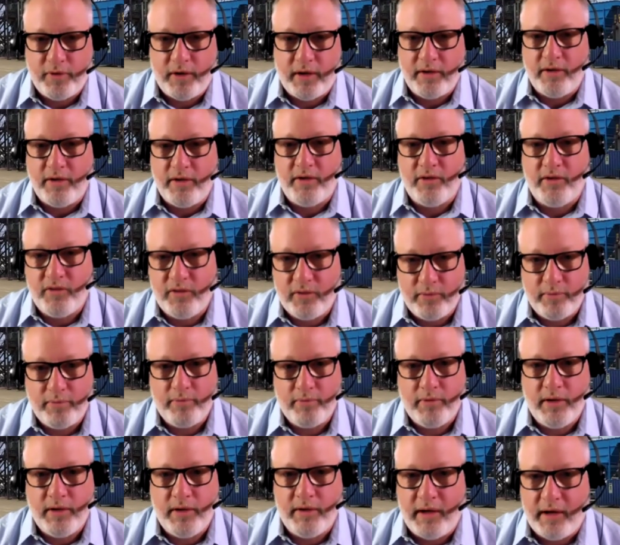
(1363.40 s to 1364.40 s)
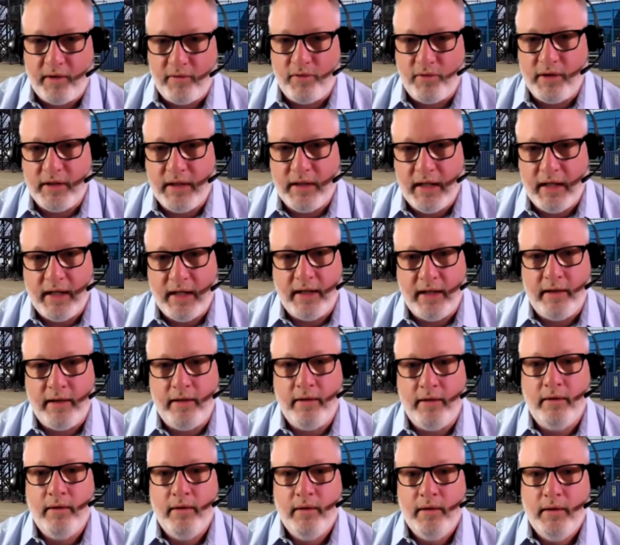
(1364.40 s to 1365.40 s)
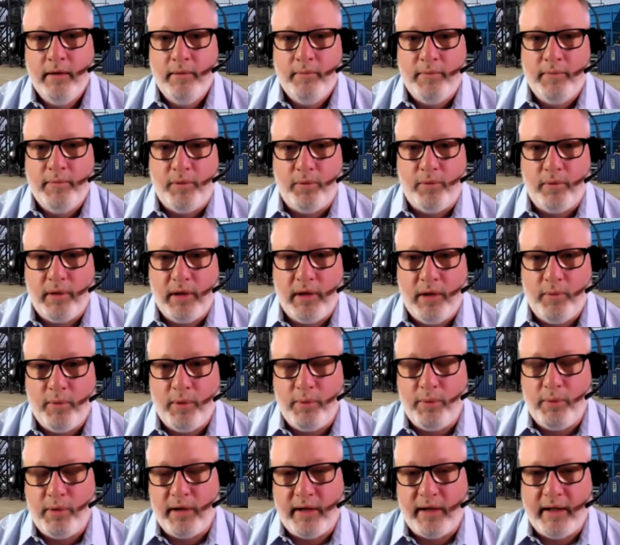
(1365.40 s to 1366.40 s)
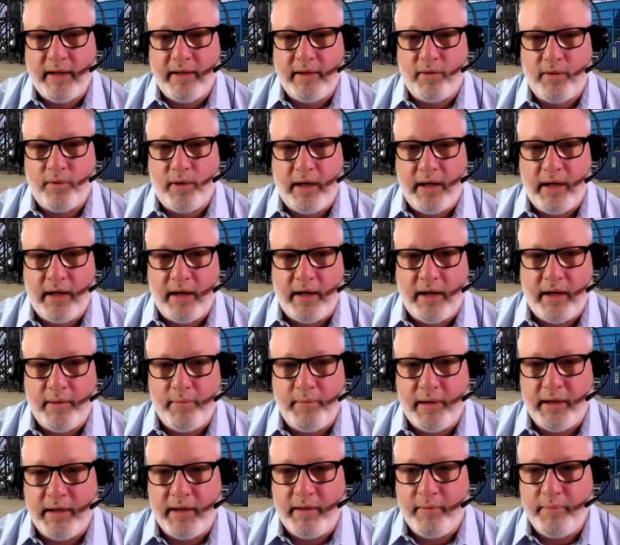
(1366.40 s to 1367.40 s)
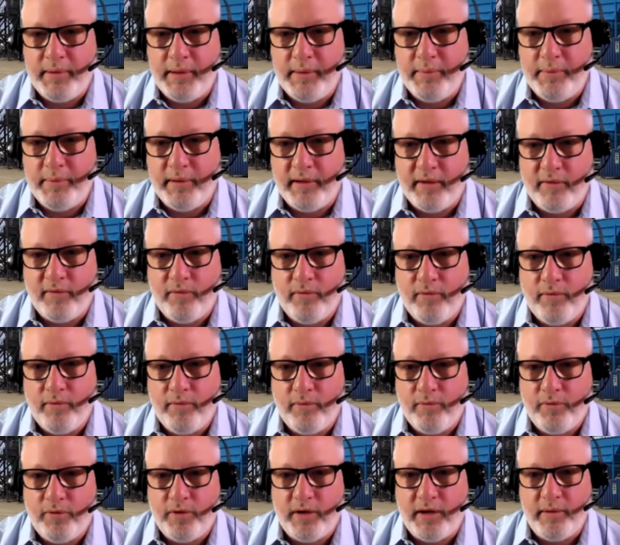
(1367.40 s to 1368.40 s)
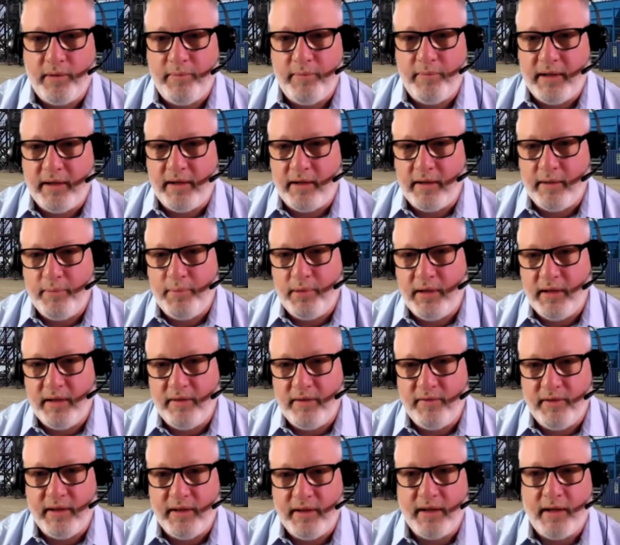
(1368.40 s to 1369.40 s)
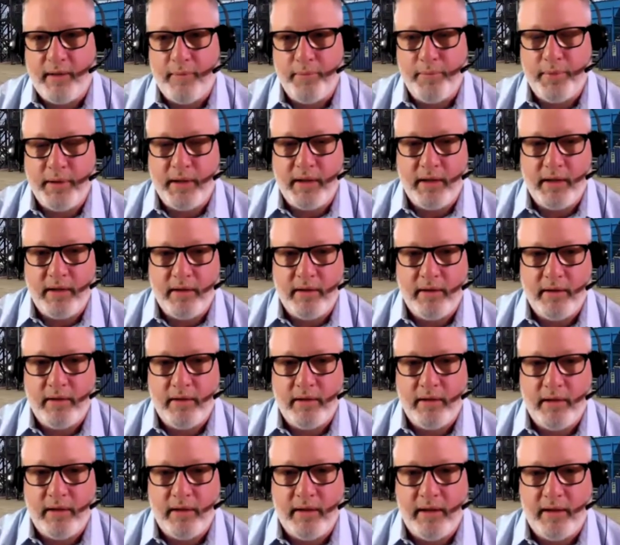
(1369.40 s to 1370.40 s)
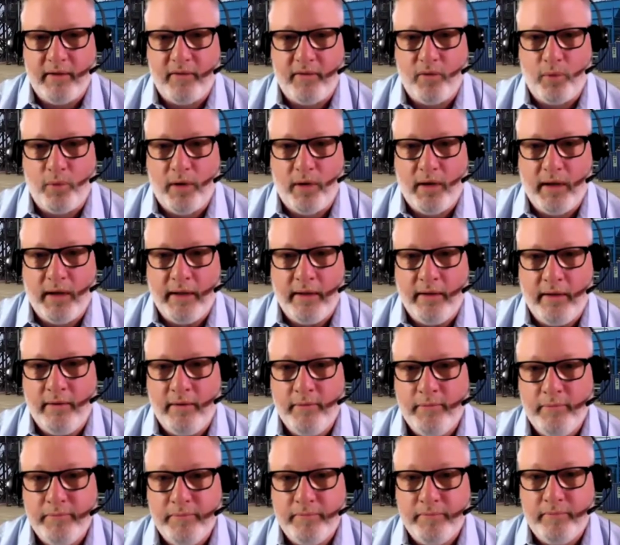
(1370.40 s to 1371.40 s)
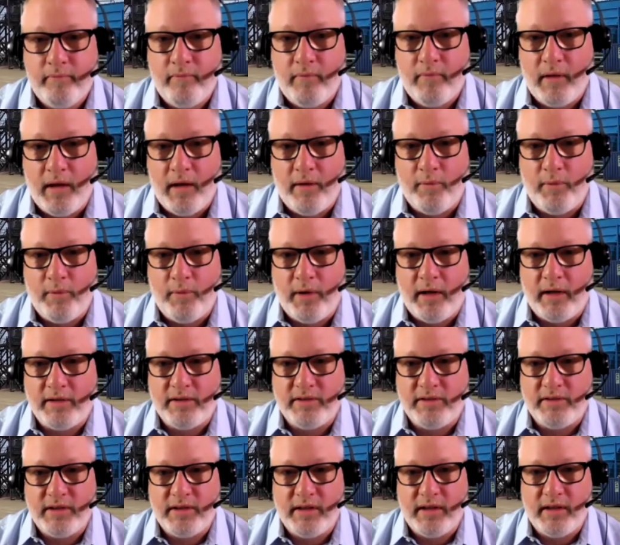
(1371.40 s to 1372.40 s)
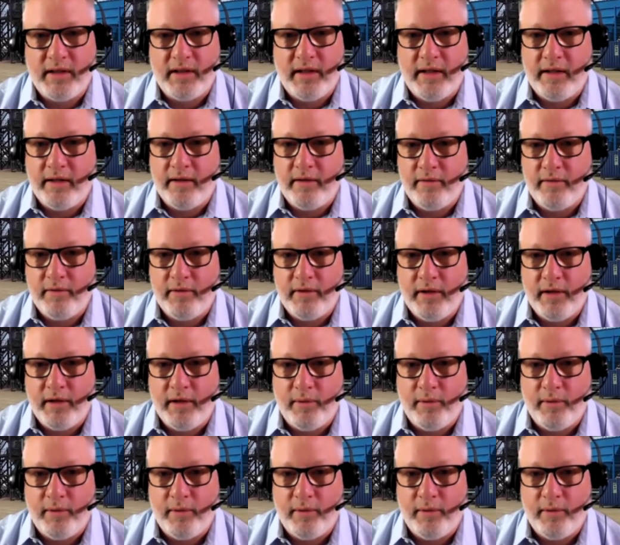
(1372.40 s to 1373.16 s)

funders every day, but we want to take the right kind of money and people that fundamentally believe in the company, and that's why we're not just going to take